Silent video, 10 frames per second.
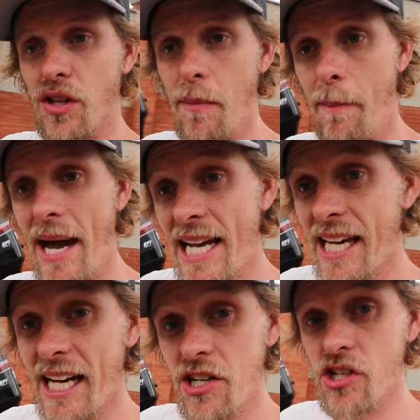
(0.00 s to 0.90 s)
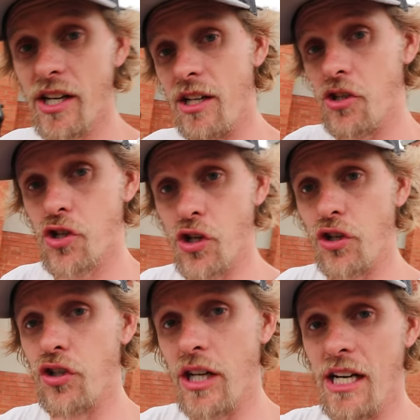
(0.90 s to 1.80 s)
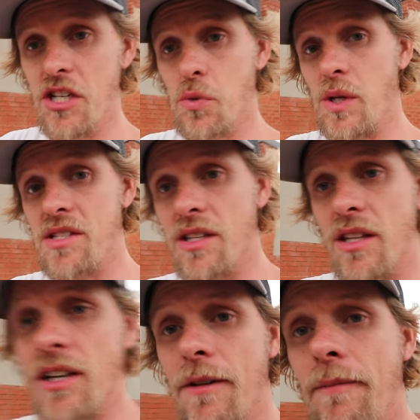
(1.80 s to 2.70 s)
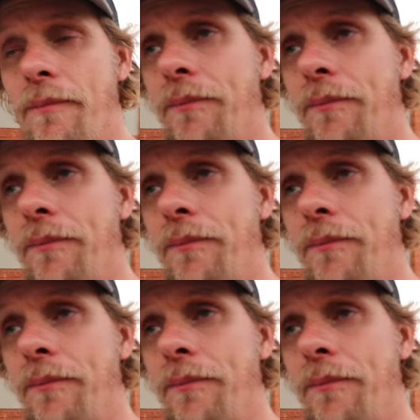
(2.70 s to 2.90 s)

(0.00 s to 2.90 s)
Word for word: the back hatch and I'll show you guys what's in there.